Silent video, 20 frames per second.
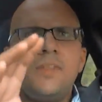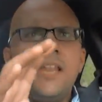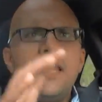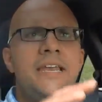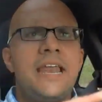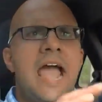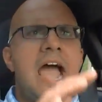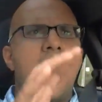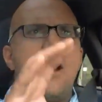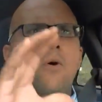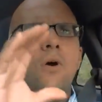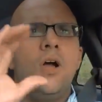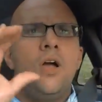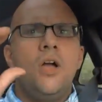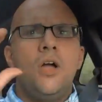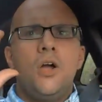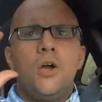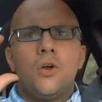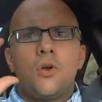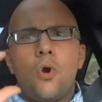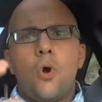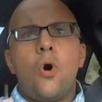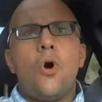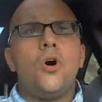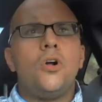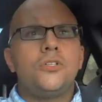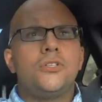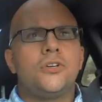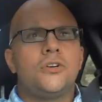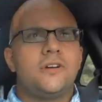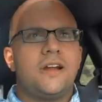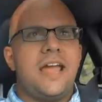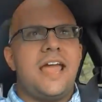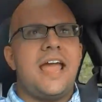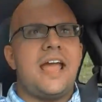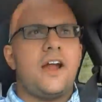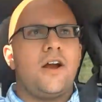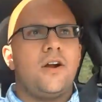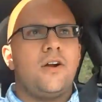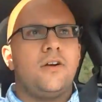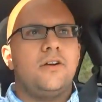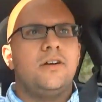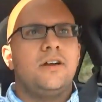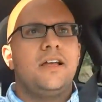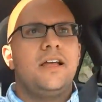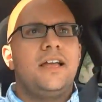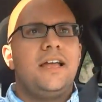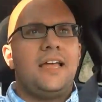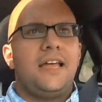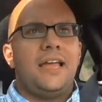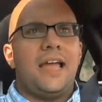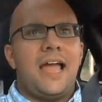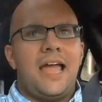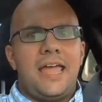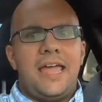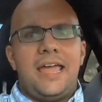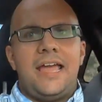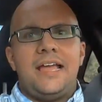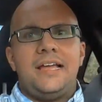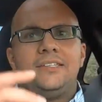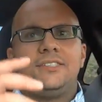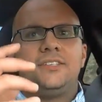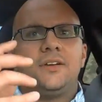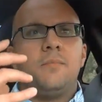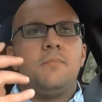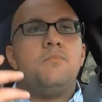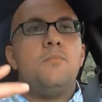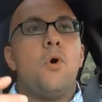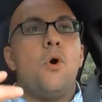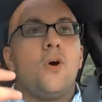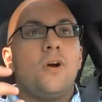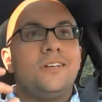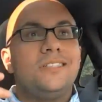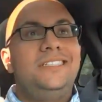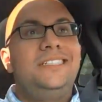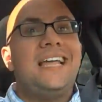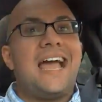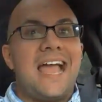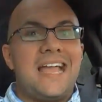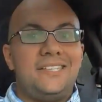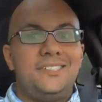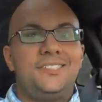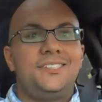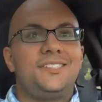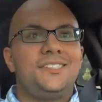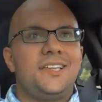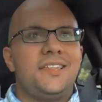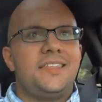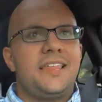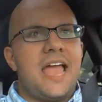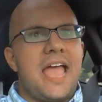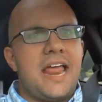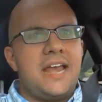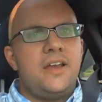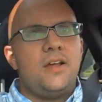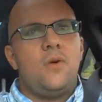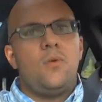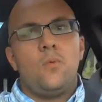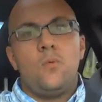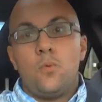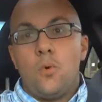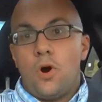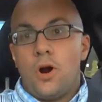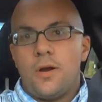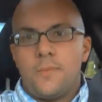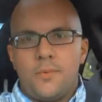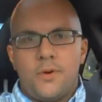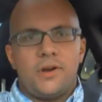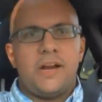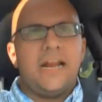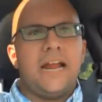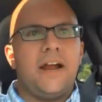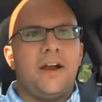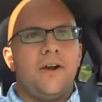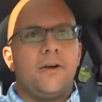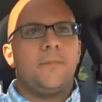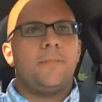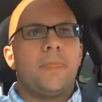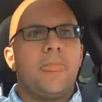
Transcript: Now, colder air is more dense than warmer air.